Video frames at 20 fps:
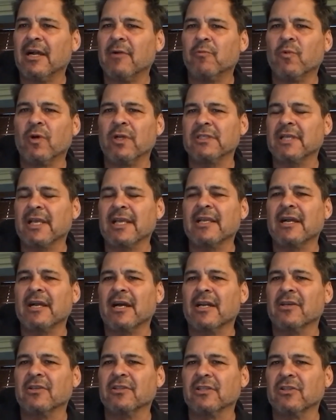Once I
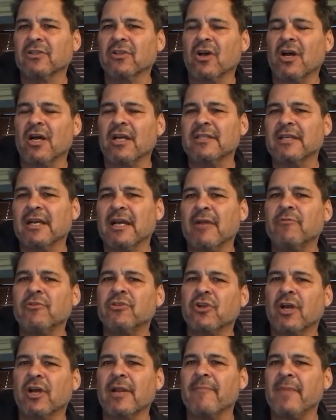got on the lot, I would
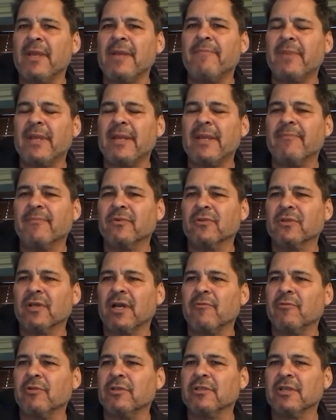try to meet people.
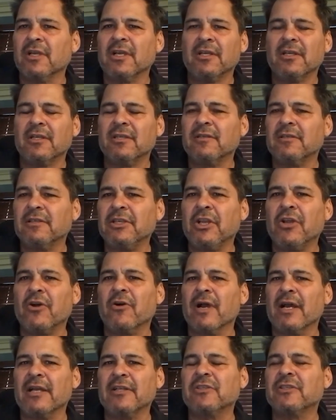I would, you
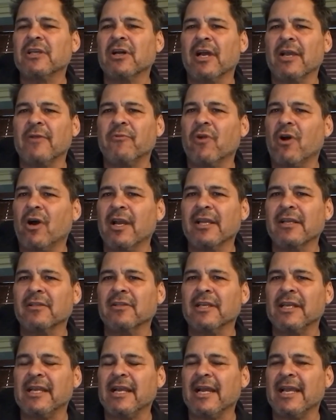know,
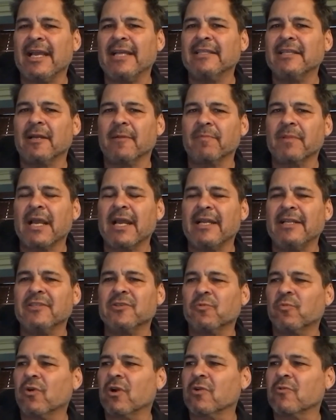ironically, I ended up getting
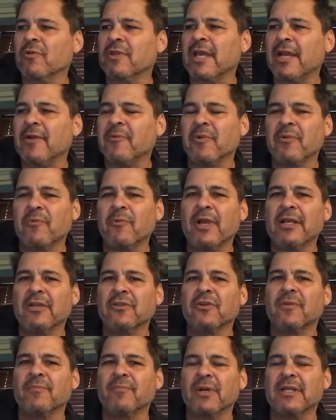to work with Henry
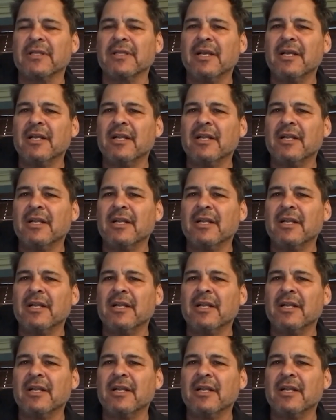Winkler, but